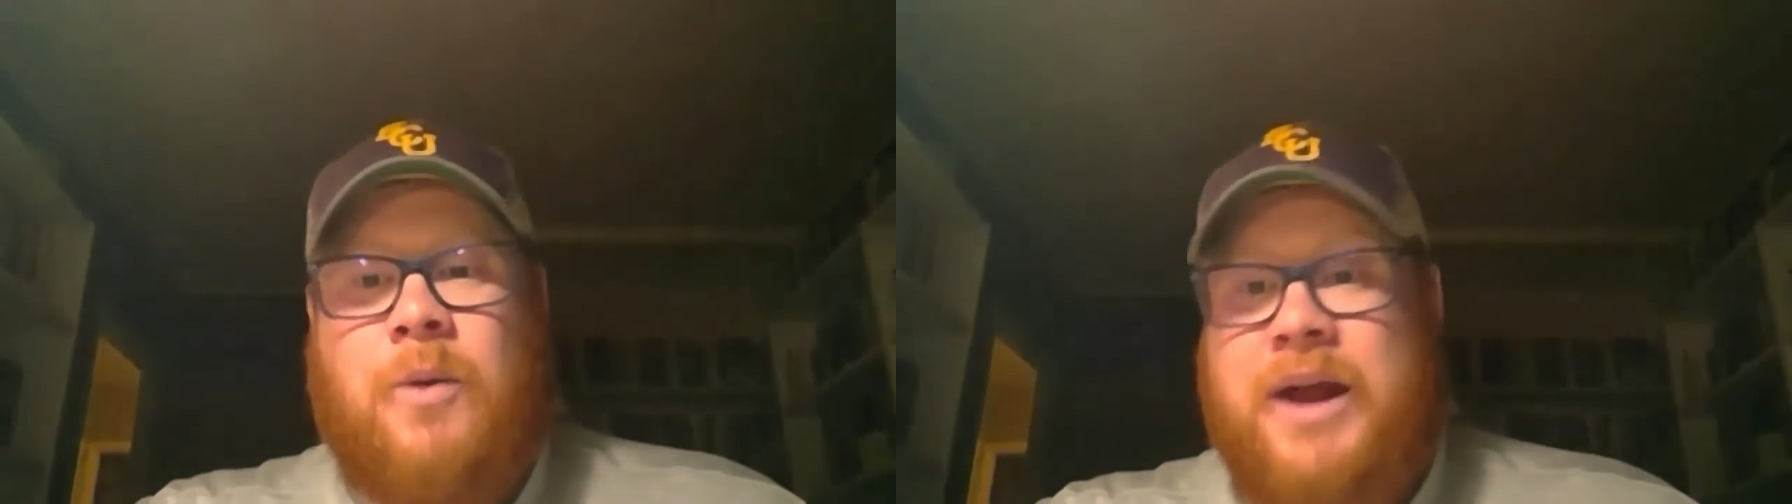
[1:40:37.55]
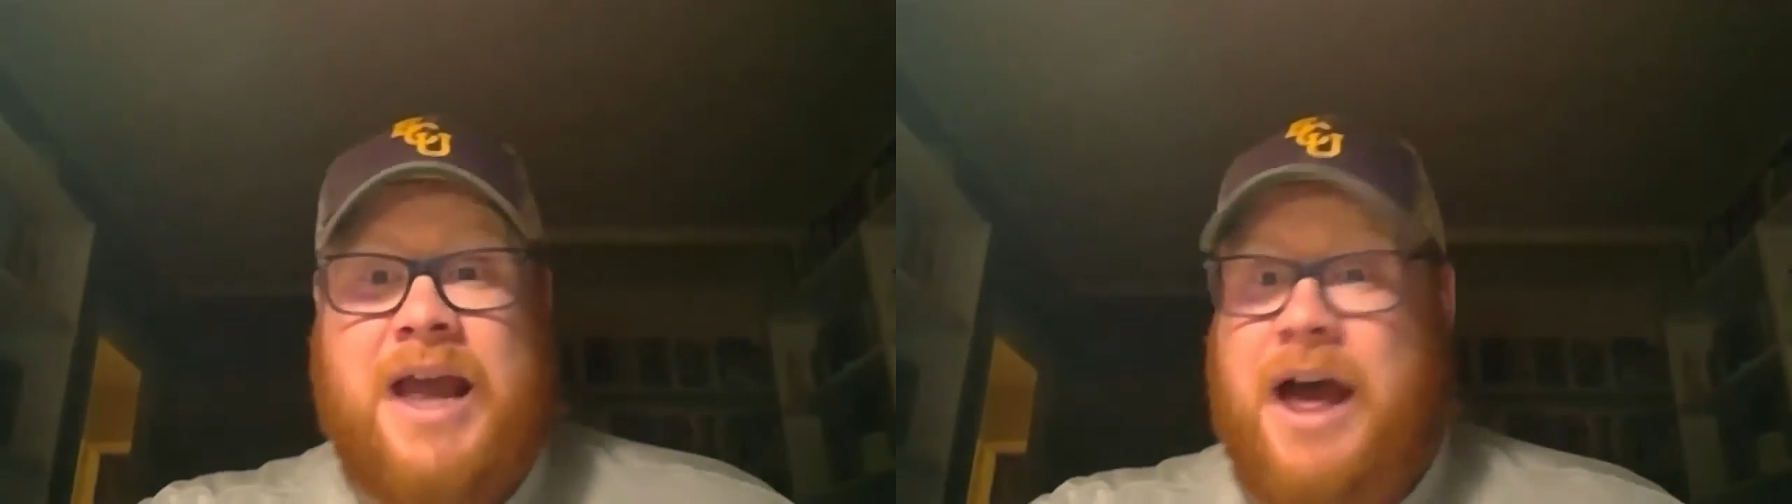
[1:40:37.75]

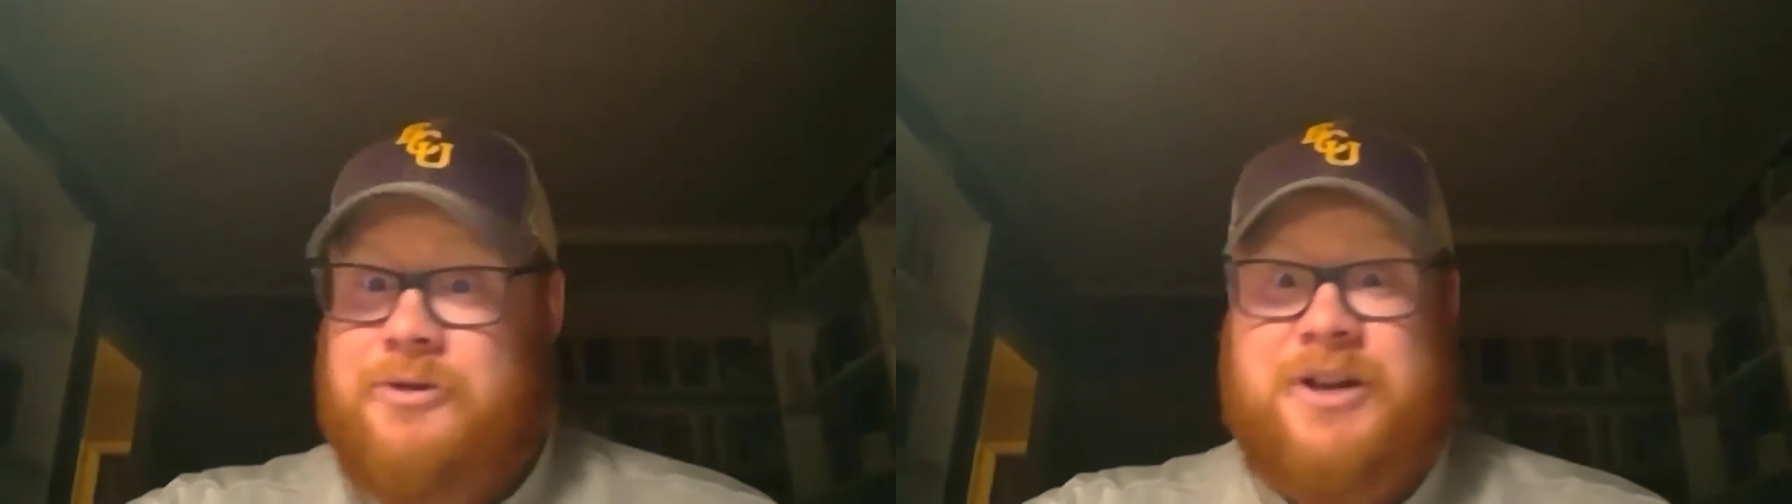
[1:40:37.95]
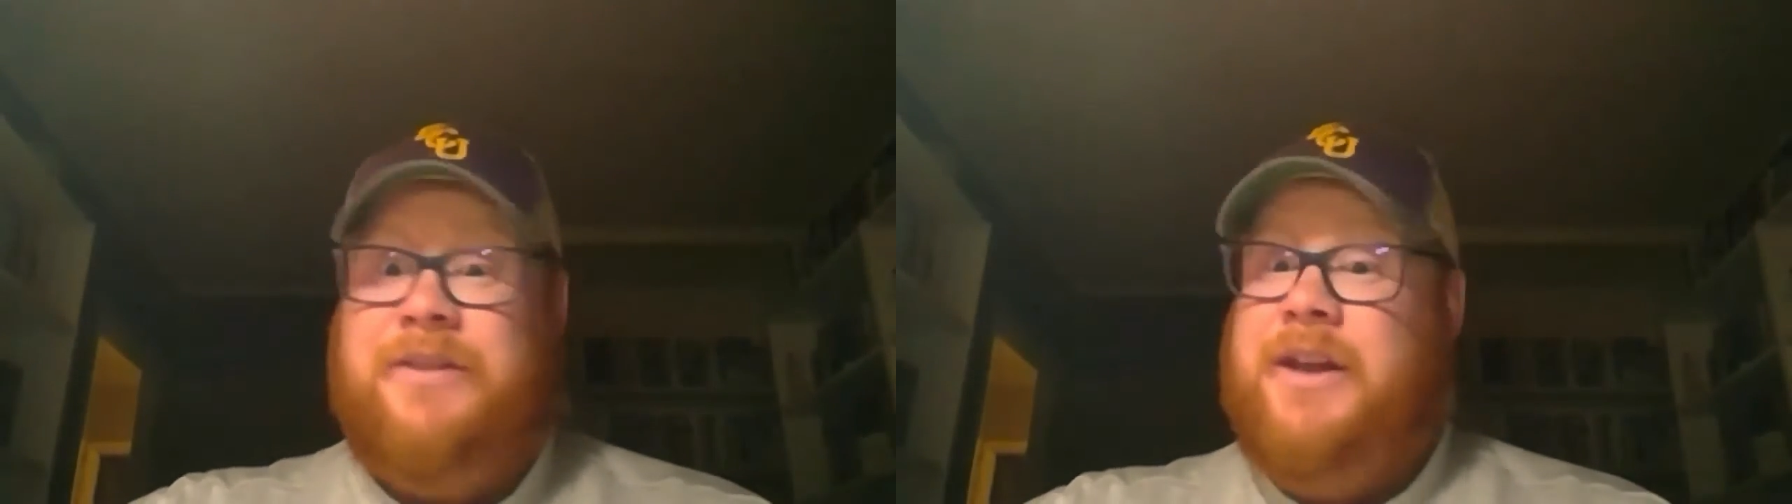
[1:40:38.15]
what he either
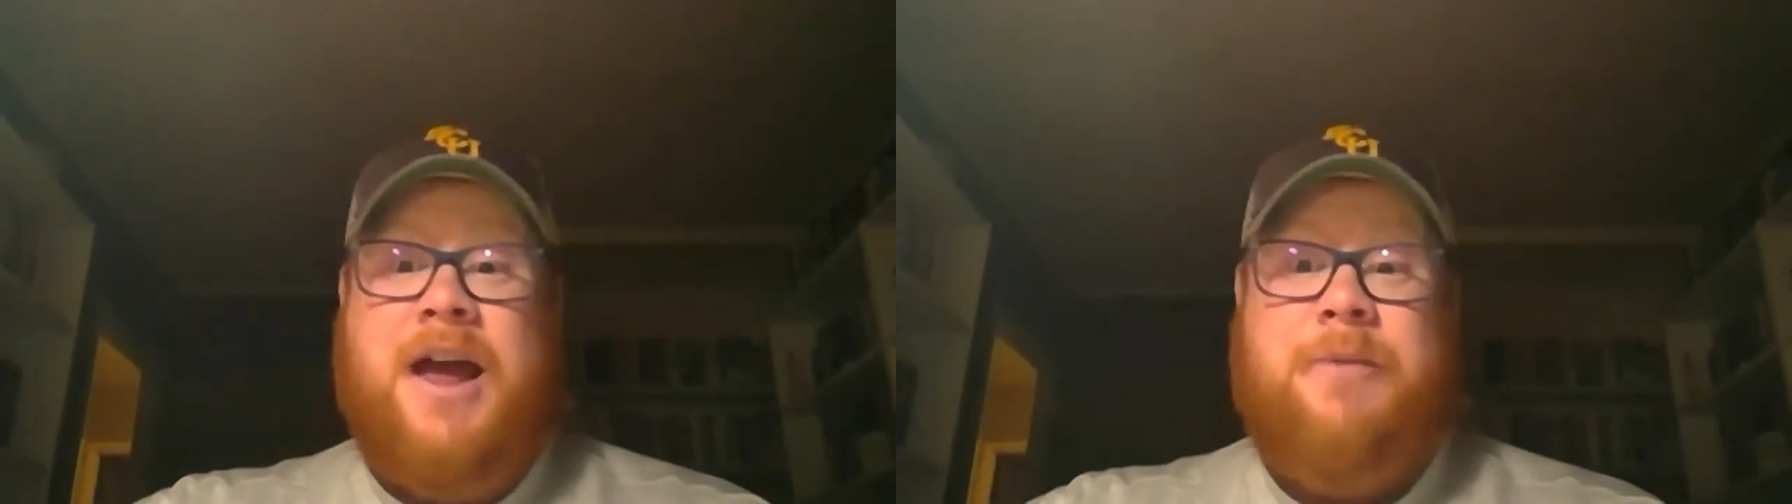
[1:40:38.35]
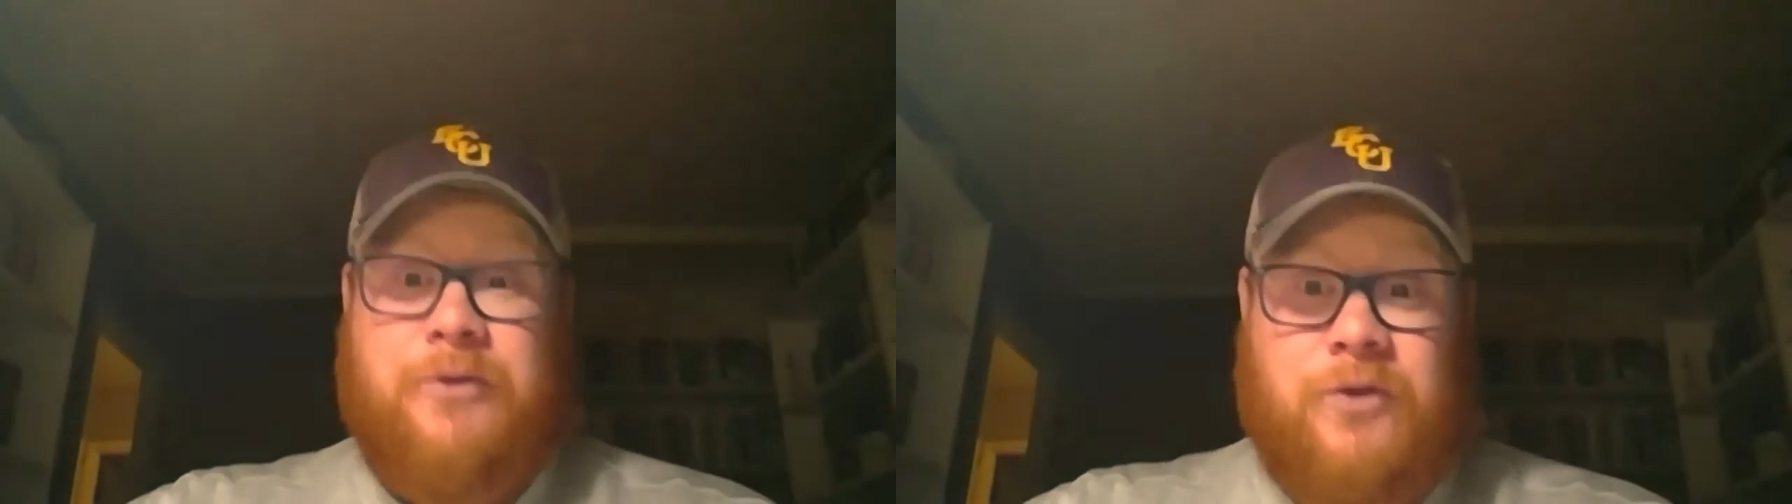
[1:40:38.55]
did the
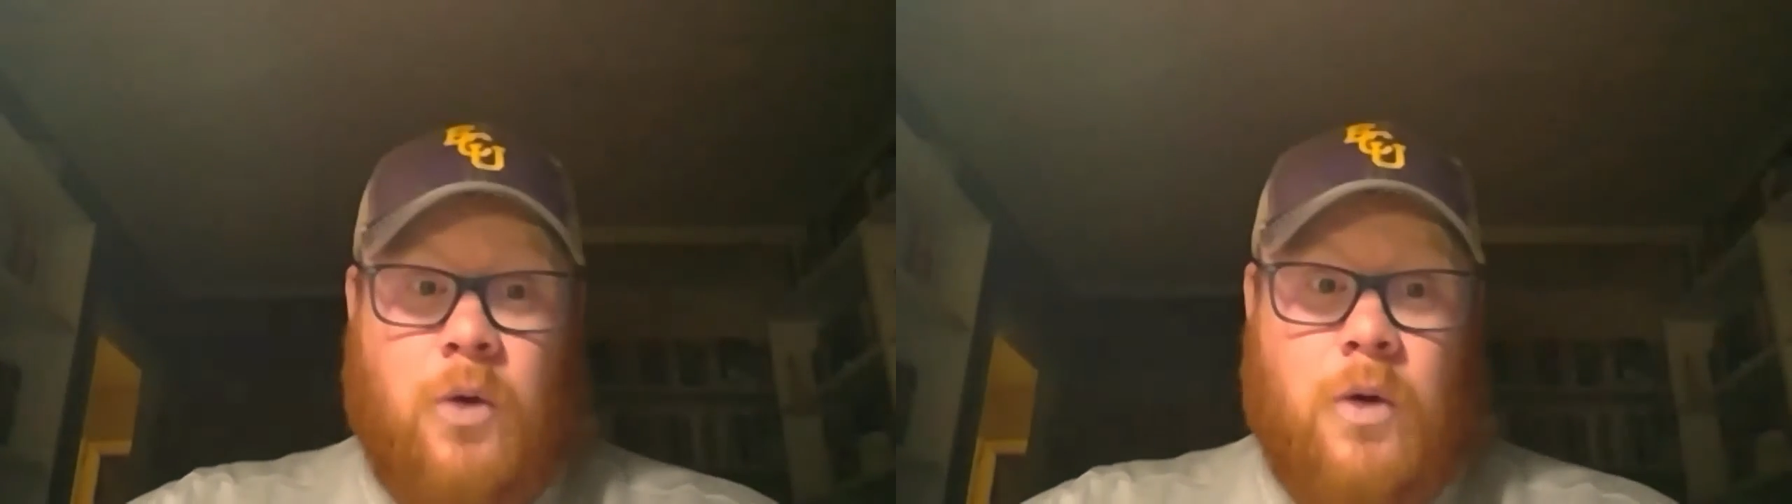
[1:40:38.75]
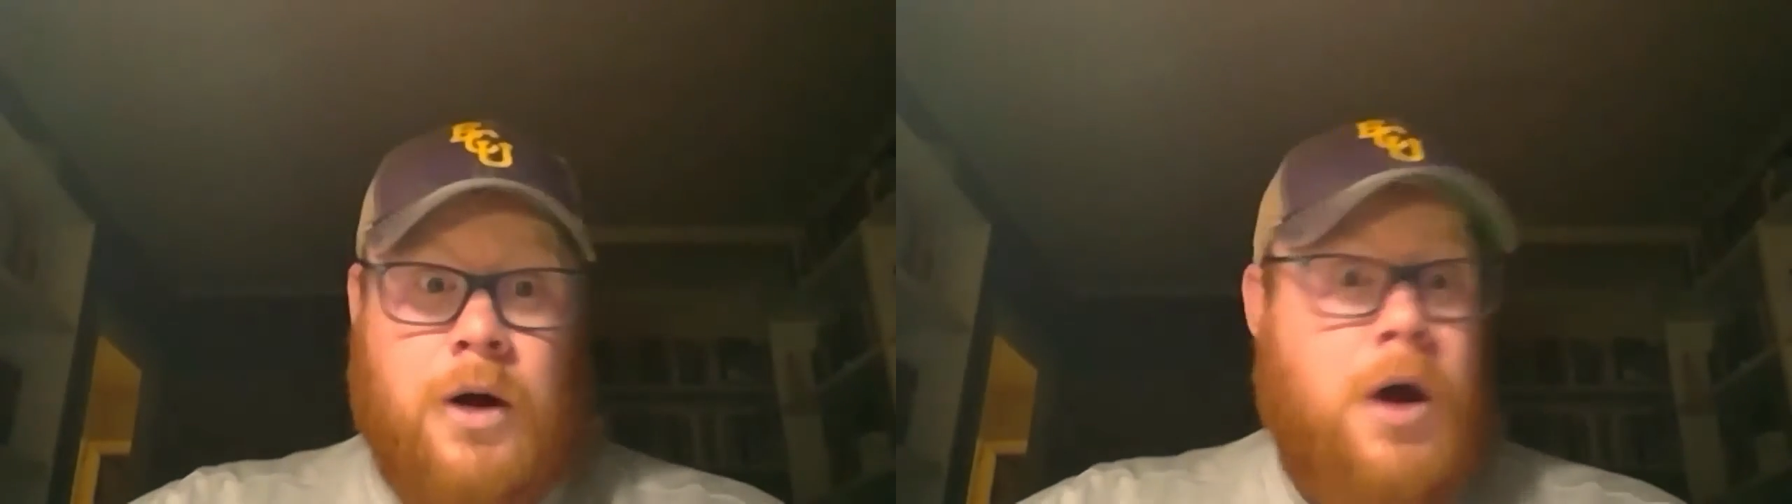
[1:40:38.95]
night
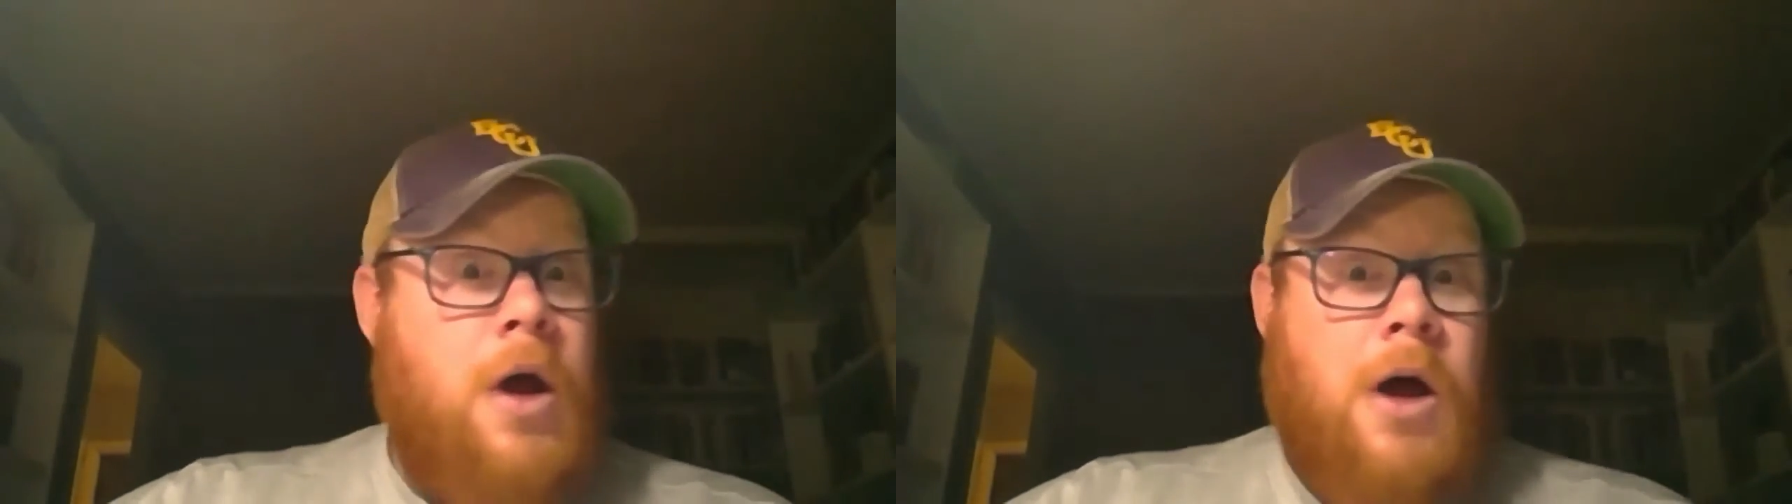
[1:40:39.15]
before